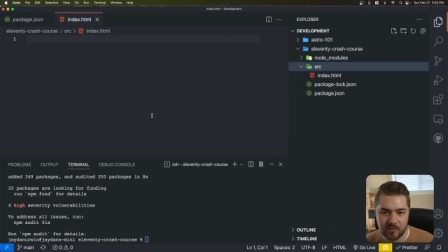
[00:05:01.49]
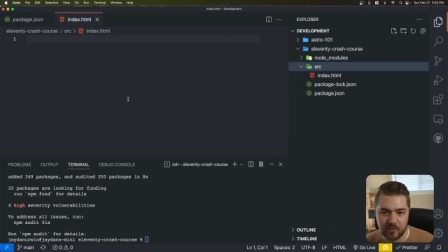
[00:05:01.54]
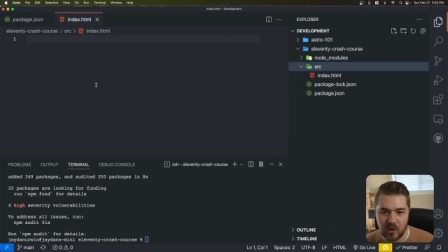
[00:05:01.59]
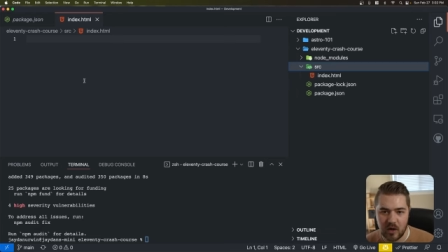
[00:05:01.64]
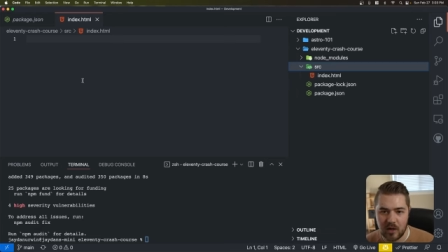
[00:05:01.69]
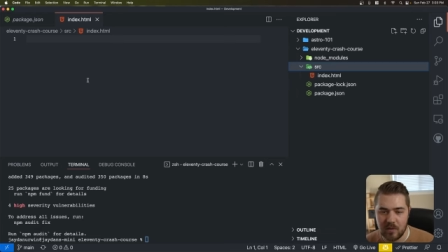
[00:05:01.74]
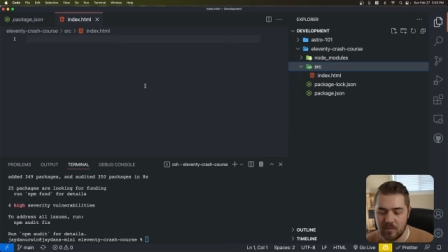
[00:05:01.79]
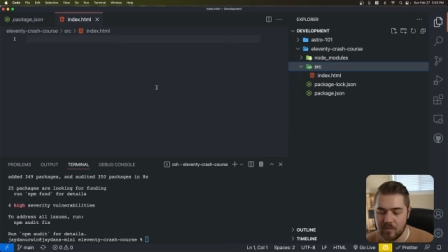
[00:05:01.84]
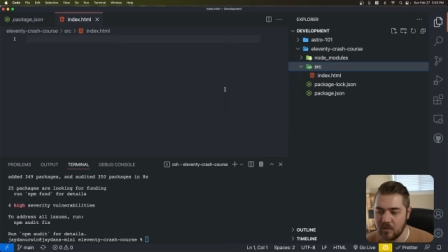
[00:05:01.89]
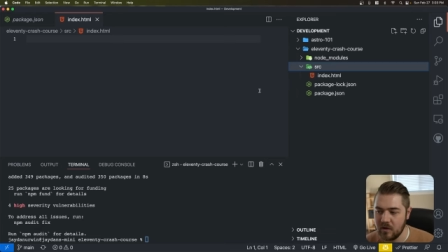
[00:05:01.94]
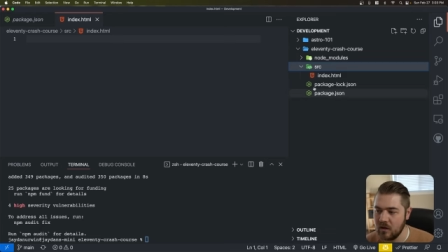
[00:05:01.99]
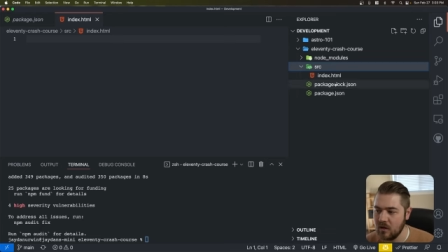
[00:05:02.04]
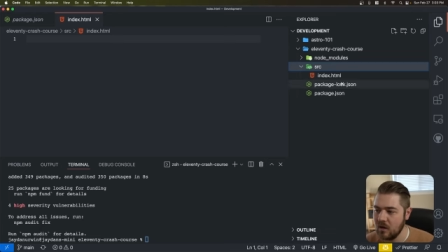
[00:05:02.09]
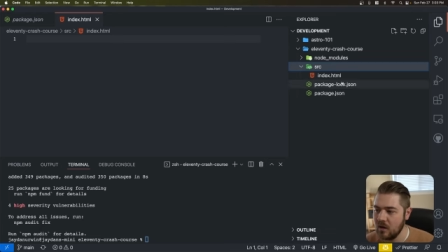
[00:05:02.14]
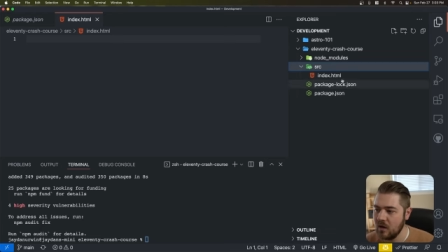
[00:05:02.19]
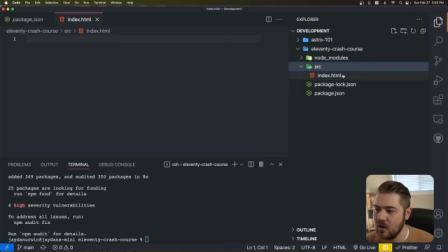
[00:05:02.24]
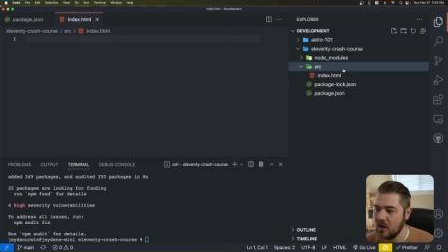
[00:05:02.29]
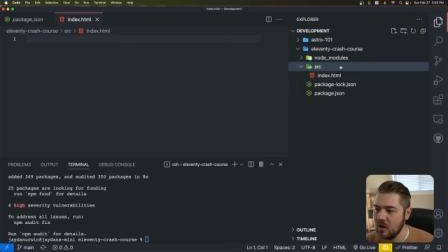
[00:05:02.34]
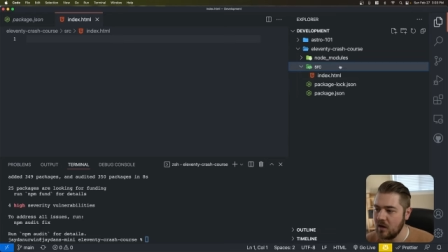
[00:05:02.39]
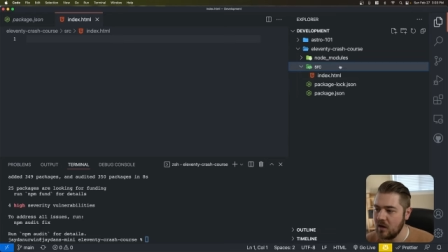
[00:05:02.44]
right?
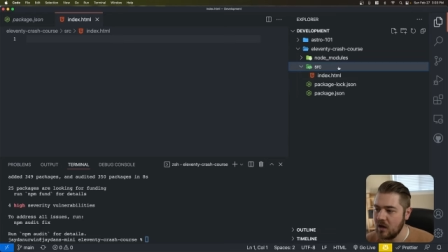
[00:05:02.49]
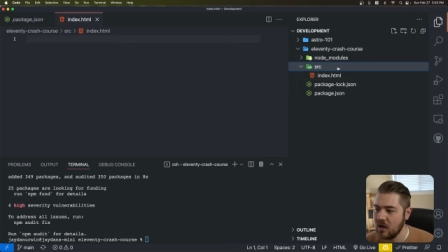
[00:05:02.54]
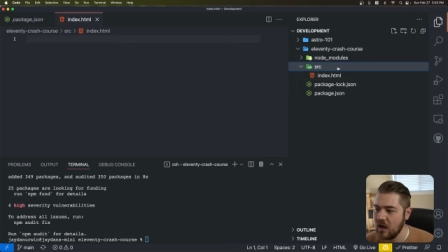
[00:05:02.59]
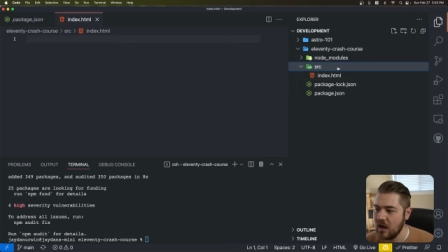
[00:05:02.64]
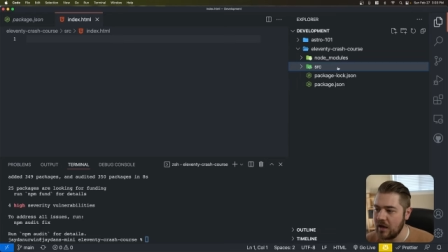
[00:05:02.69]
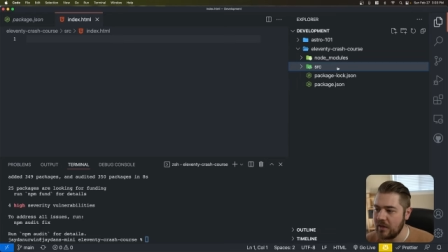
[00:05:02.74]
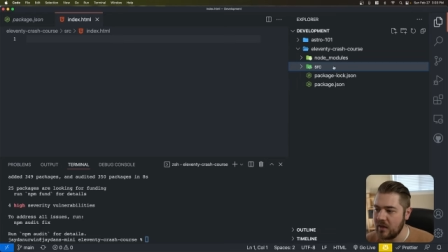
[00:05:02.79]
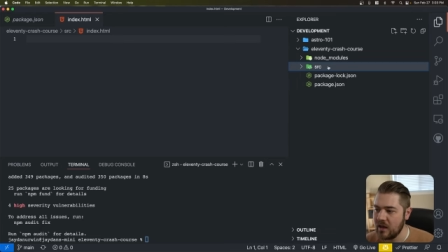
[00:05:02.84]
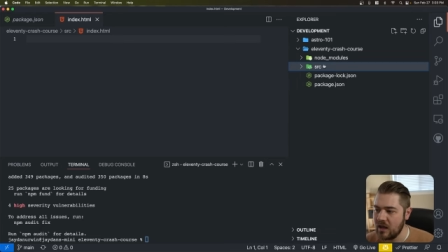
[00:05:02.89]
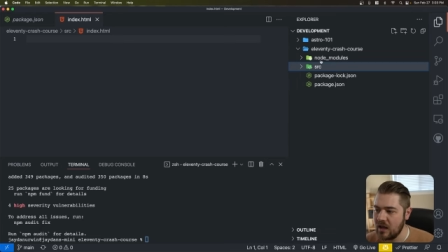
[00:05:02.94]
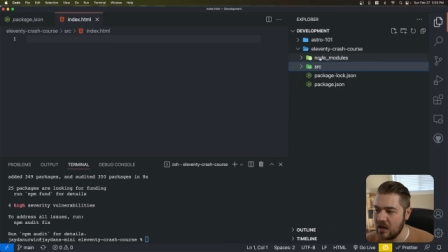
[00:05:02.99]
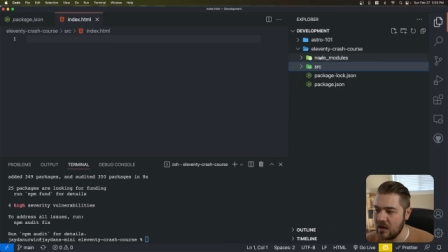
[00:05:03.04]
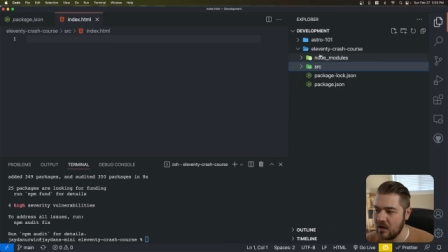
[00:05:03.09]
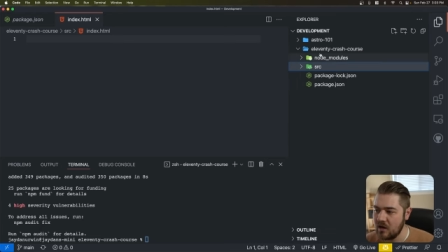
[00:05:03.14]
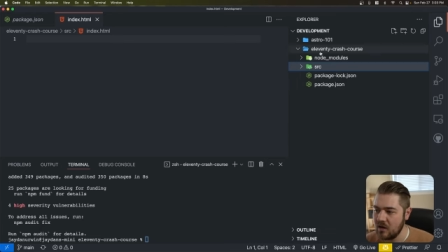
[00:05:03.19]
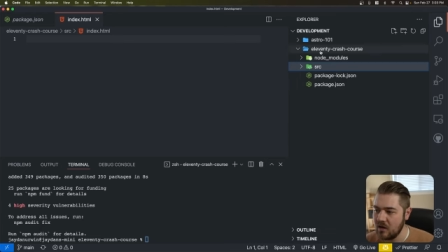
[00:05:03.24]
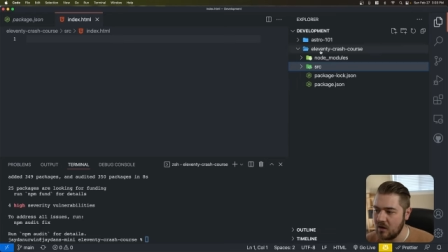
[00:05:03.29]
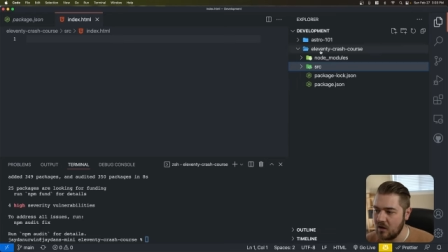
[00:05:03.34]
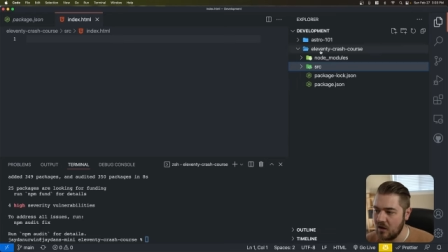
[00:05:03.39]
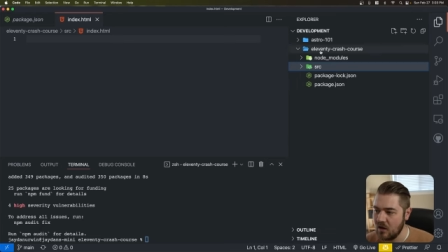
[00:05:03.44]
And
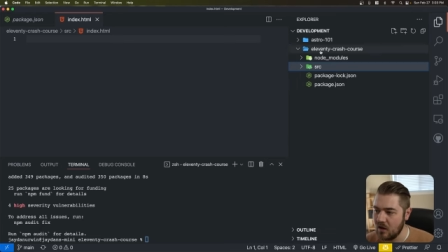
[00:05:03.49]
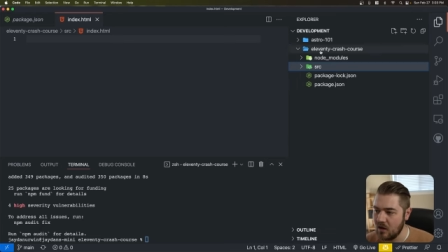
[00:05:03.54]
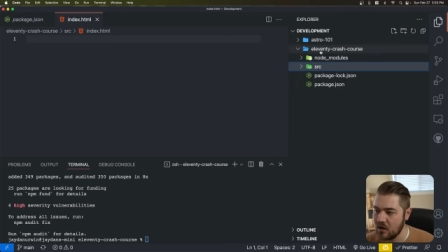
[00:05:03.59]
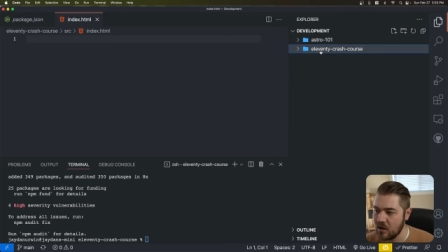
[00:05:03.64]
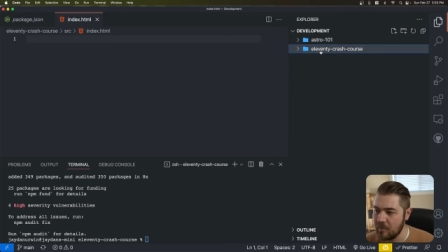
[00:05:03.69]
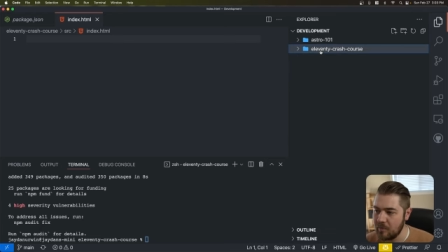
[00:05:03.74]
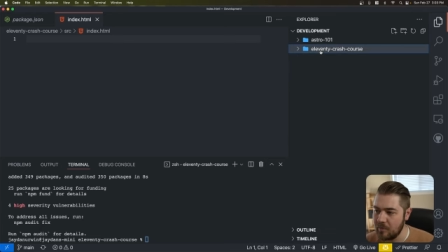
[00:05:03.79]
then on the